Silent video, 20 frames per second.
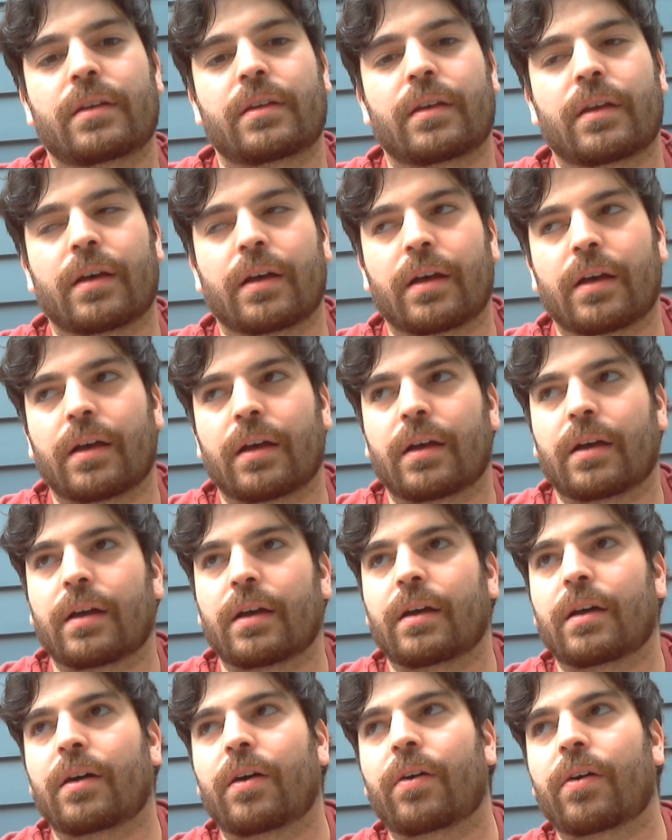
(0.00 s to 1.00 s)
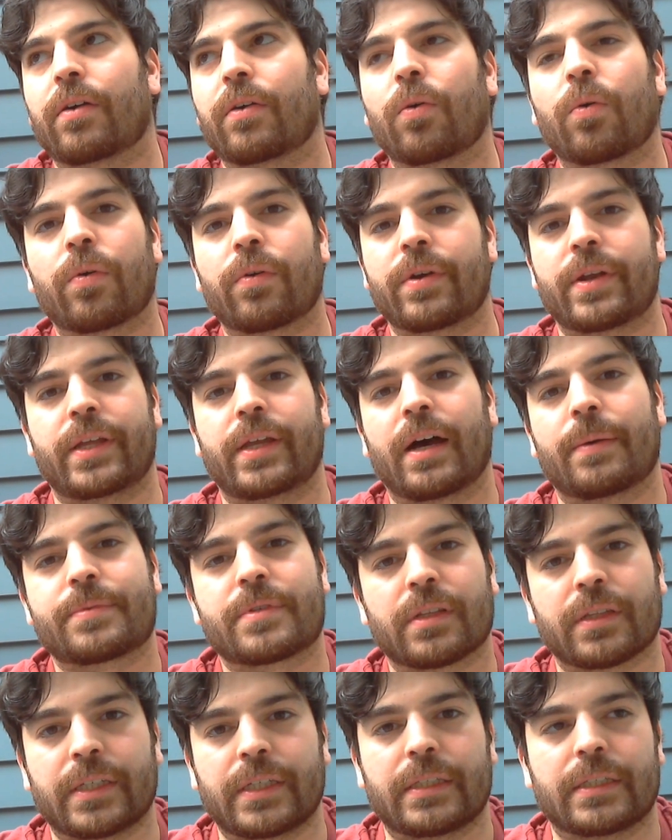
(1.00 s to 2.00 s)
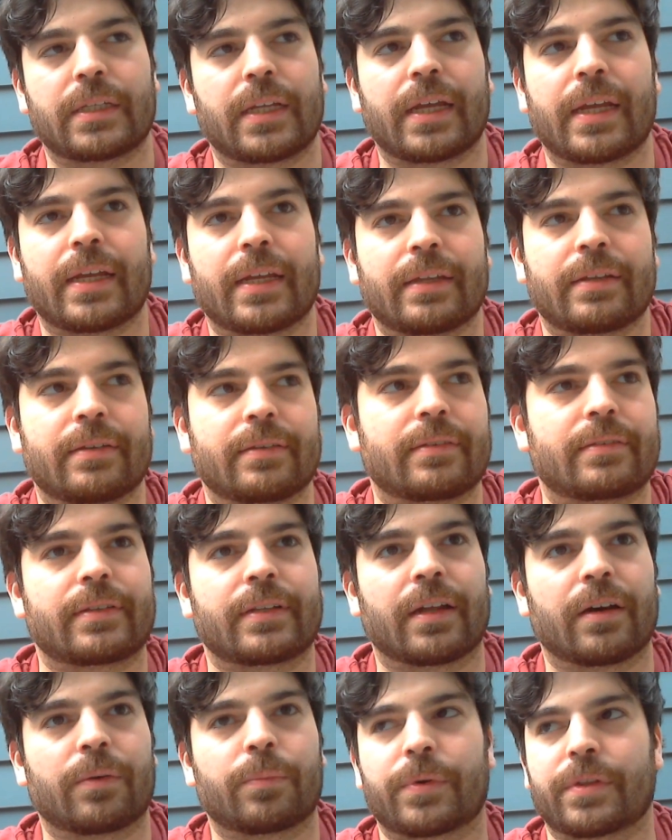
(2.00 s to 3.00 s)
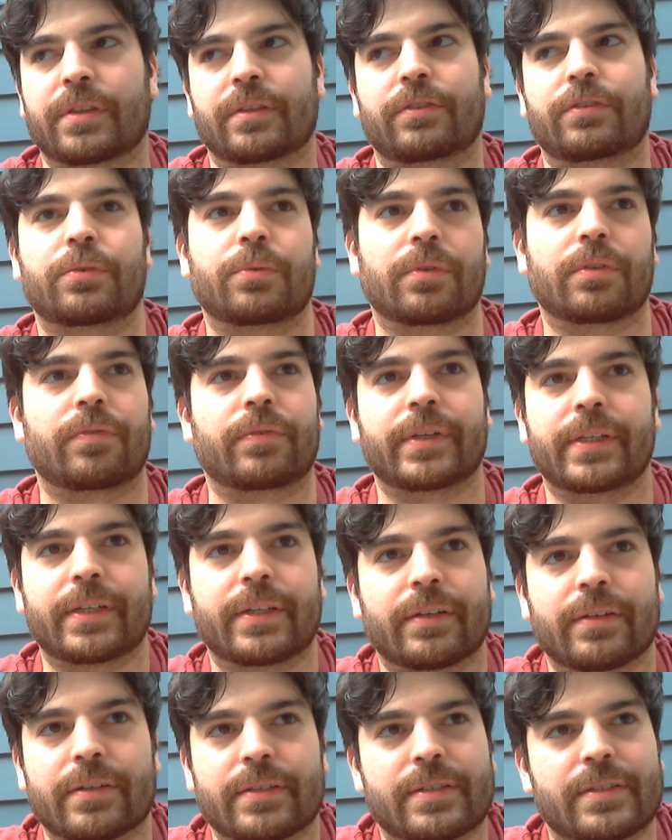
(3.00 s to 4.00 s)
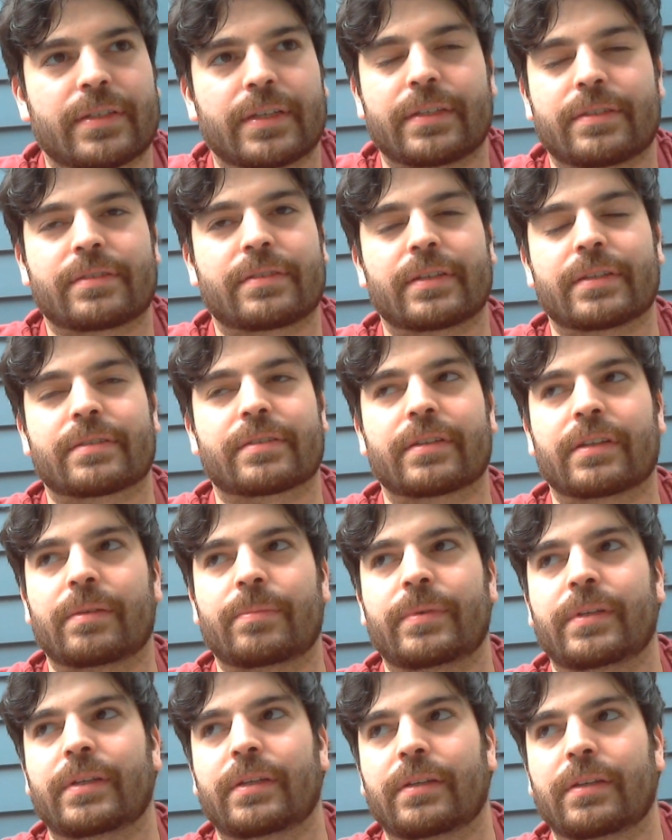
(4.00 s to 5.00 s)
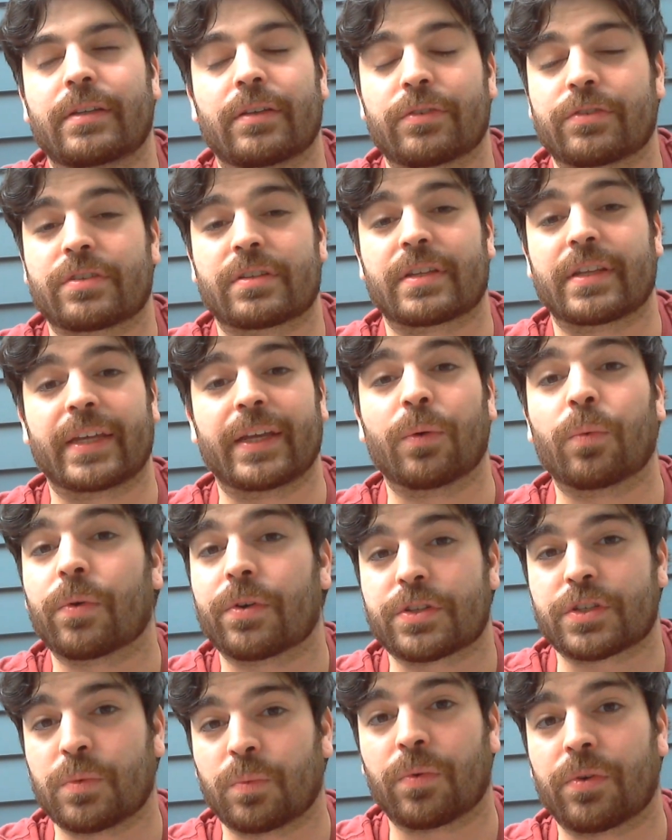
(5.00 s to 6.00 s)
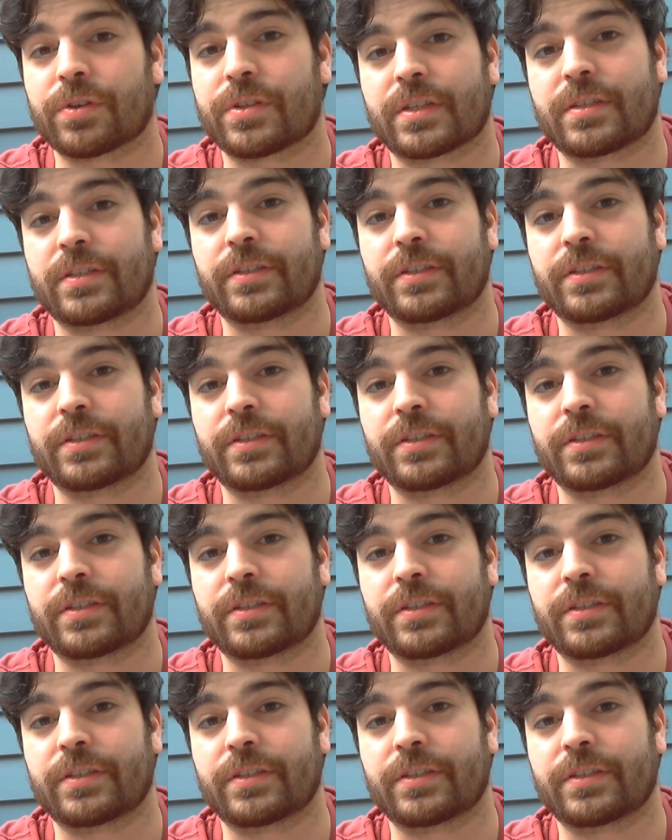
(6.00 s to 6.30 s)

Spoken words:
are already obsolete, and within 2 or 3 years it's going to be it's just going to get worse and worse as